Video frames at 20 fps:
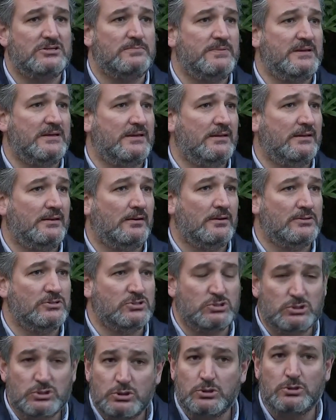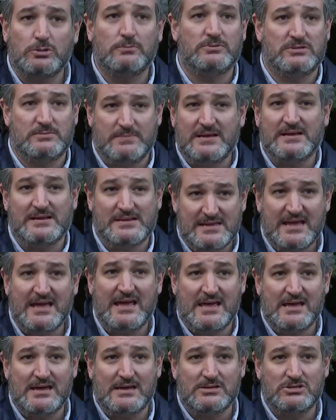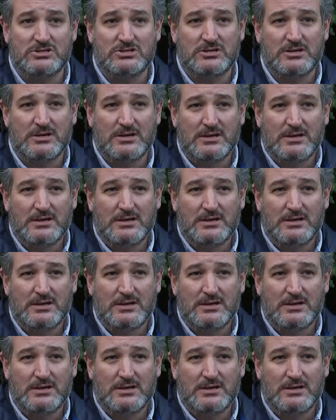to be on Zoom, to be engaged.